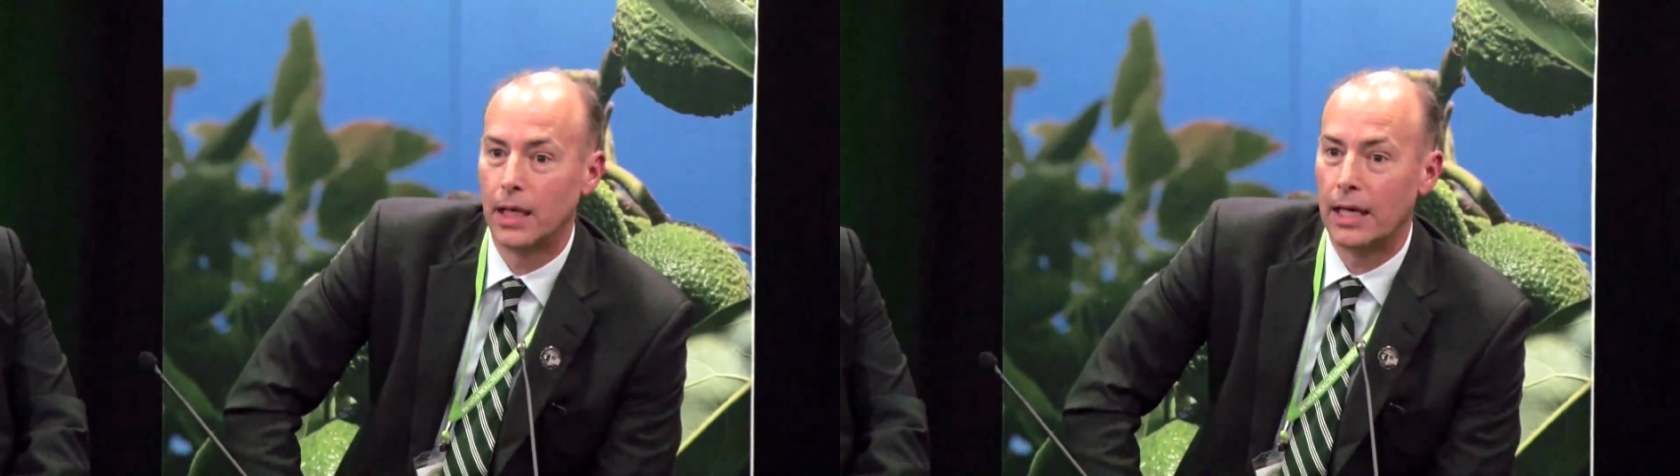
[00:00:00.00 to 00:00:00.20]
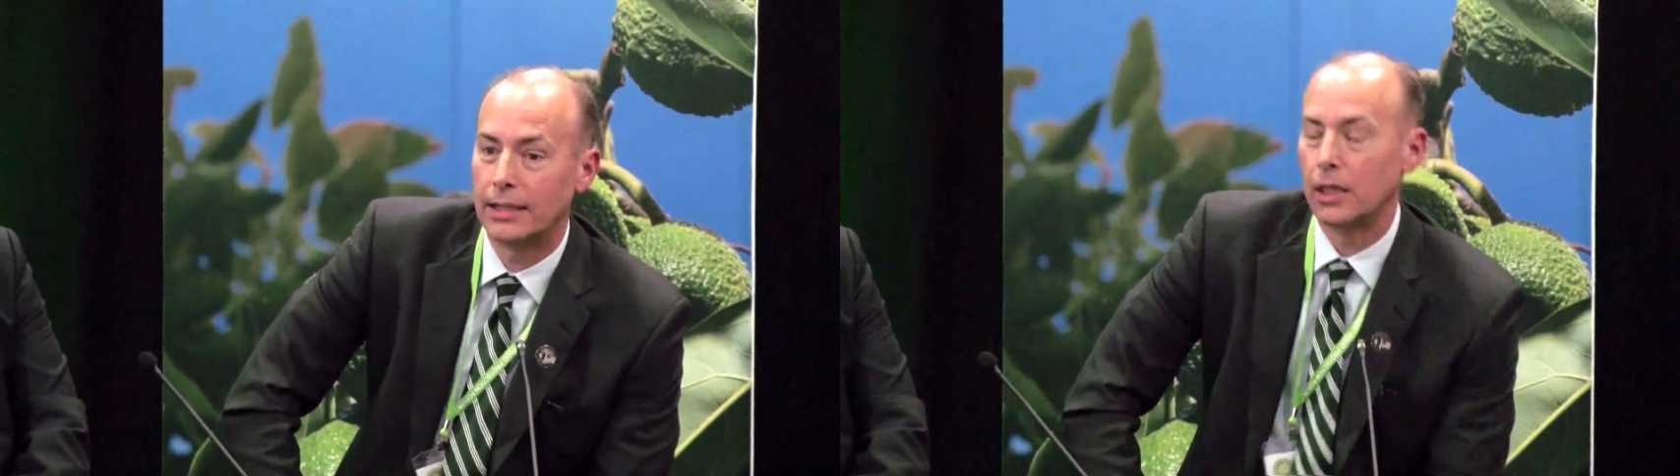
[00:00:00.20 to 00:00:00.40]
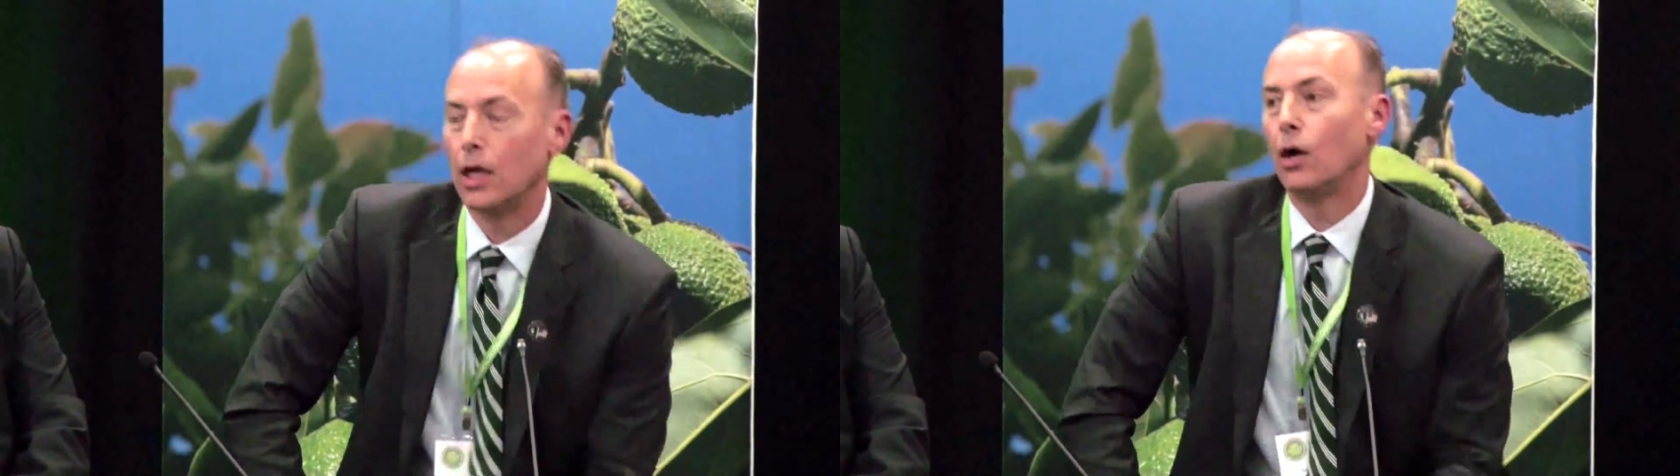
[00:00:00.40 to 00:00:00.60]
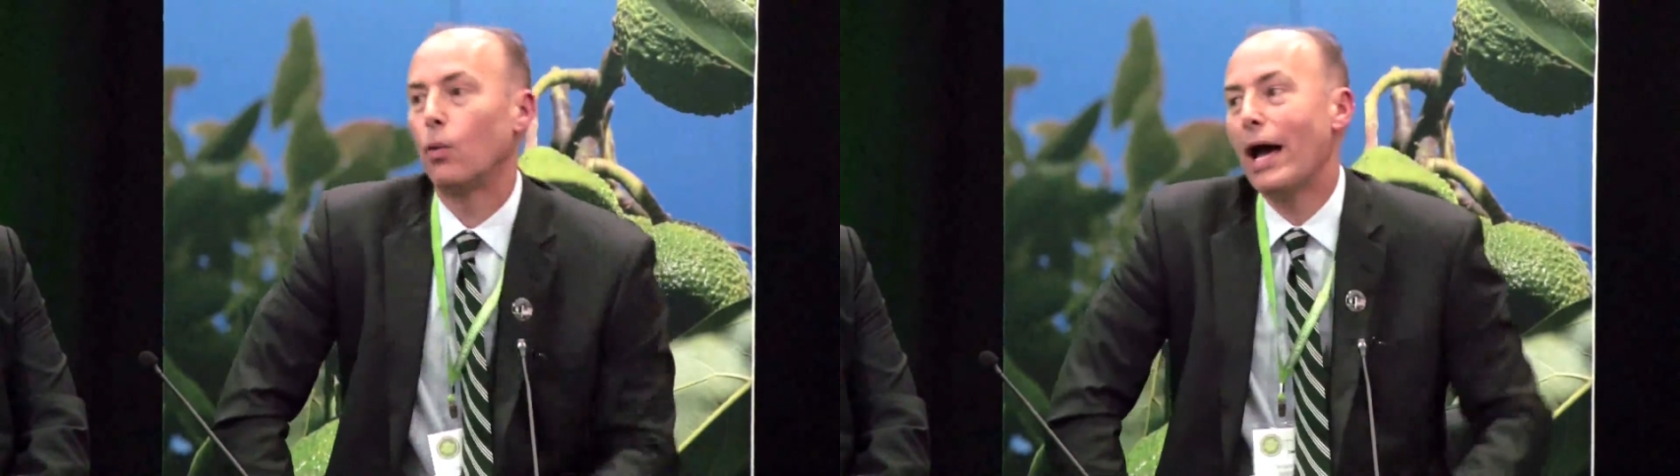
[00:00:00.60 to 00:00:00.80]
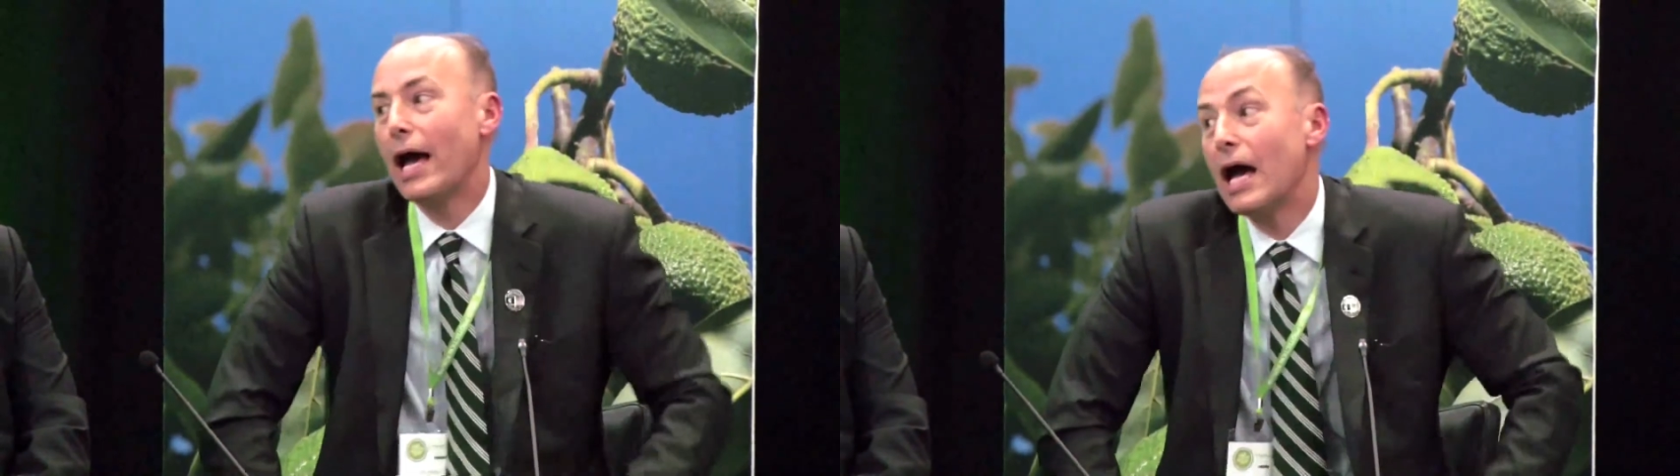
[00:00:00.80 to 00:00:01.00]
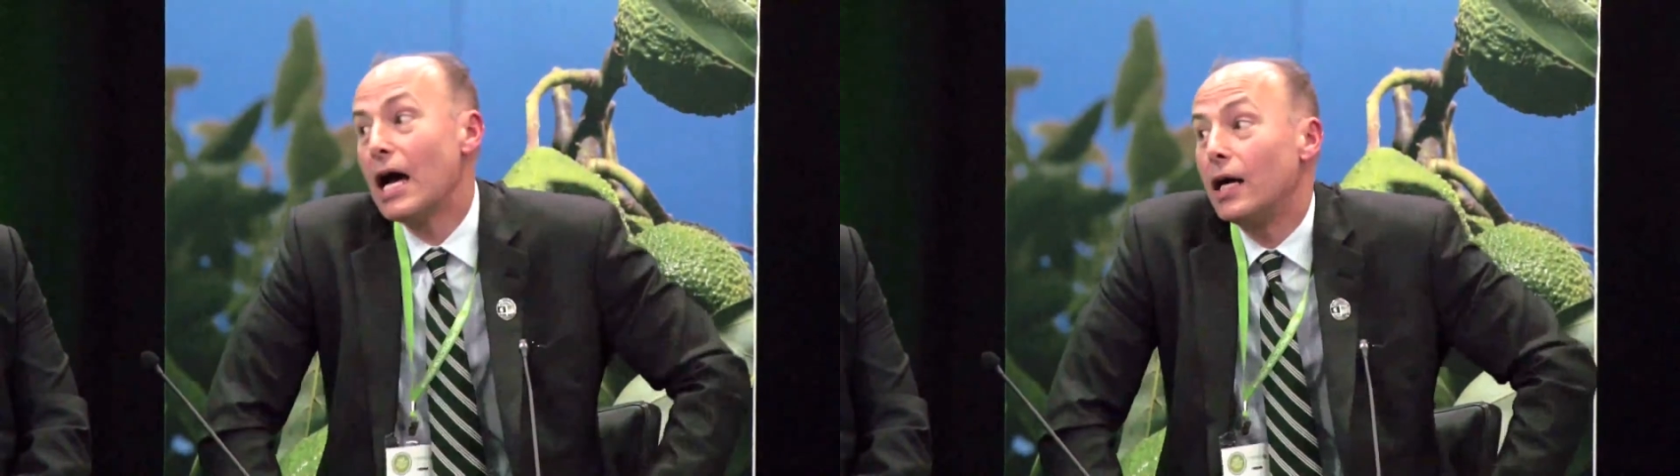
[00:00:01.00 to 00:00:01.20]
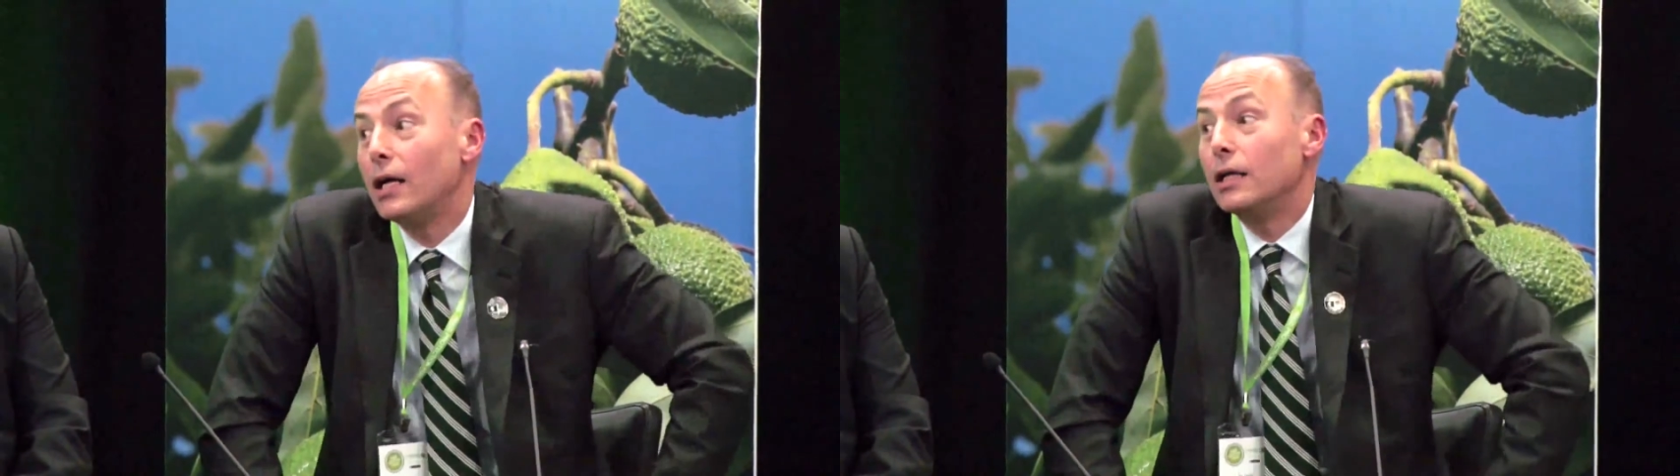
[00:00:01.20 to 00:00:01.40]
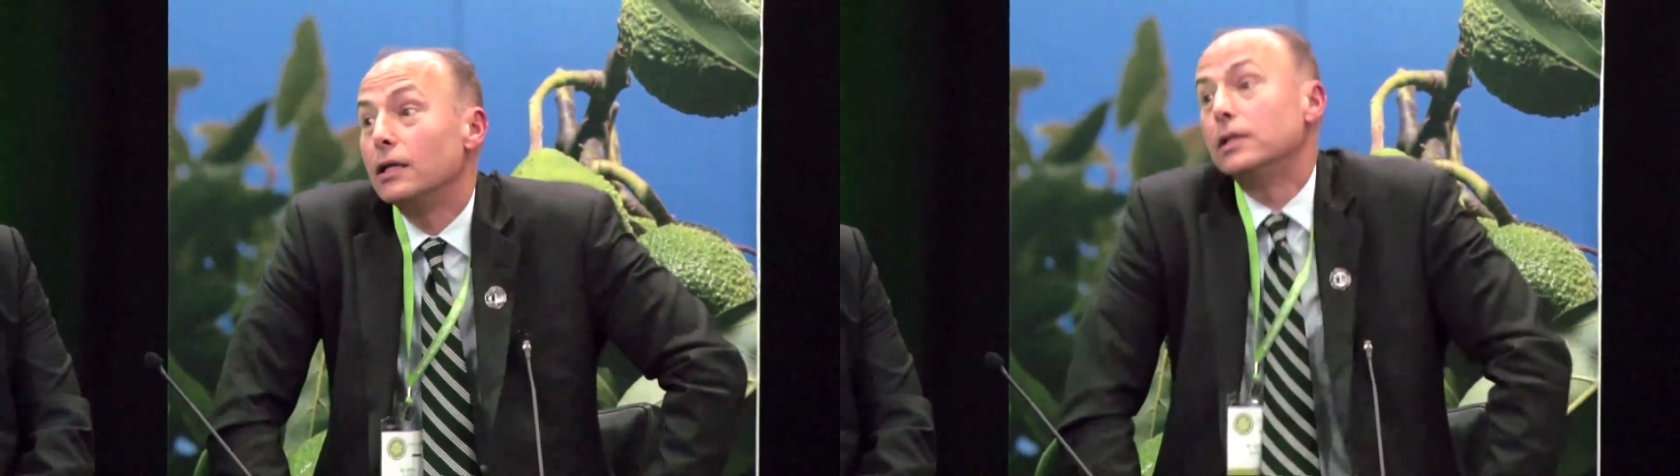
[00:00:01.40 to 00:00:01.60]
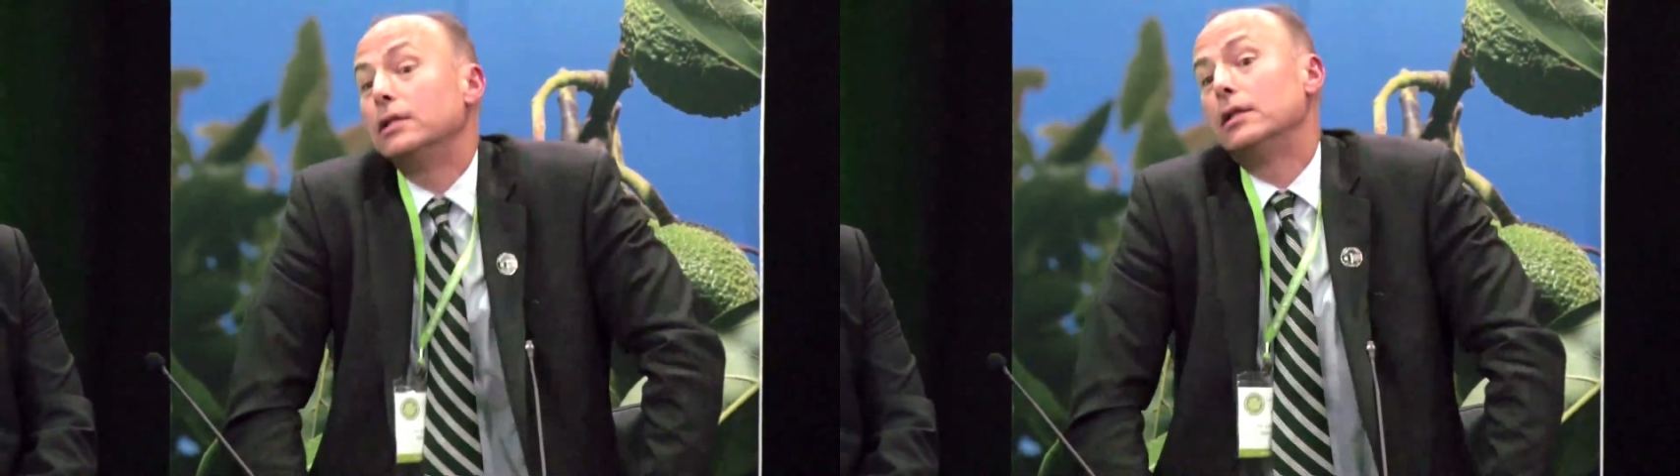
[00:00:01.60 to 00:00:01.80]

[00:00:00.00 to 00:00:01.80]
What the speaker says: They said, well,